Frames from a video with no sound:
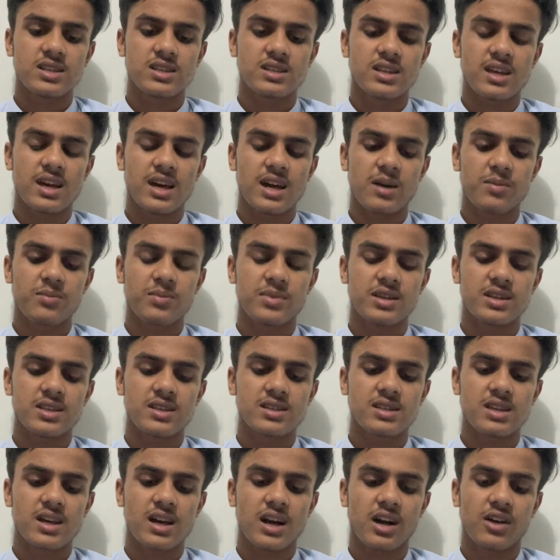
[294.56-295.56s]
app
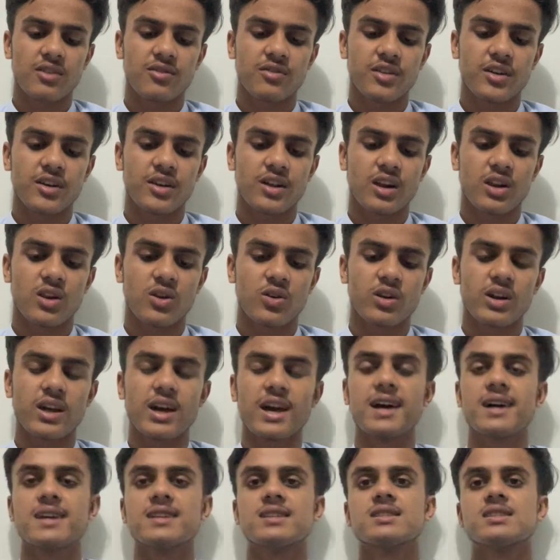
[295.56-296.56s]
is a free
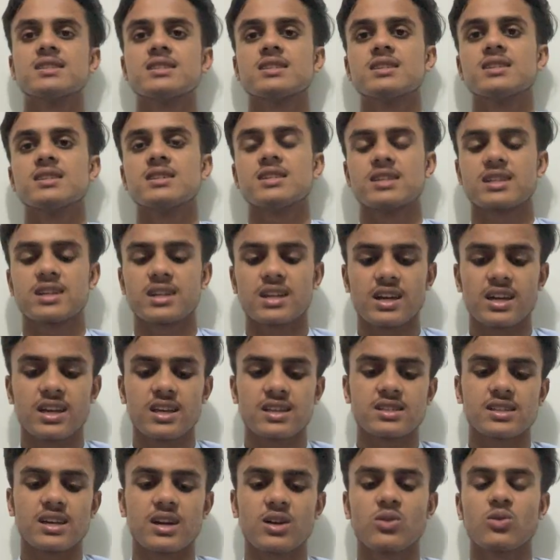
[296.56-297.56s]
download as it
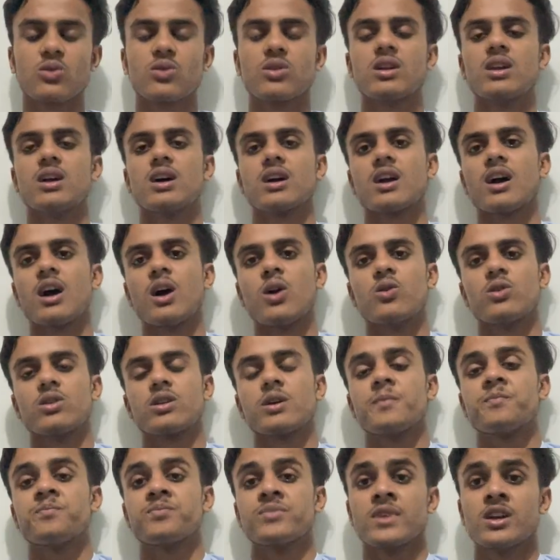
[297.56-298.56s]
is a Google
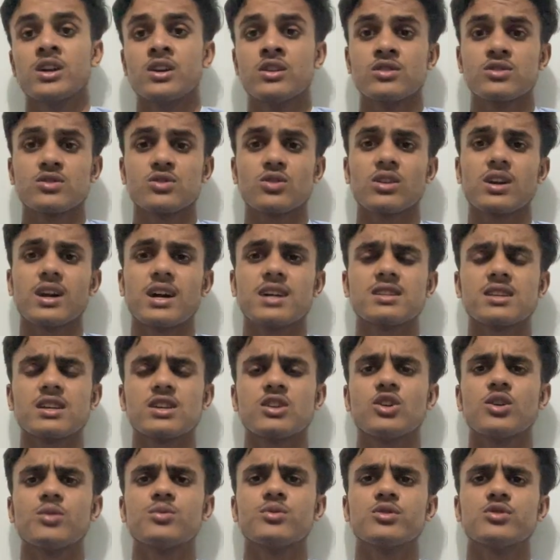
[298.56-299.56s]
account. So guys,
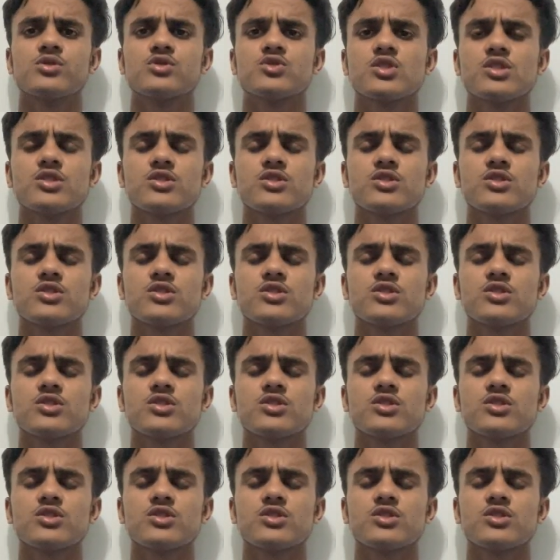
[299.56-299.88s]
I hope you enjoyed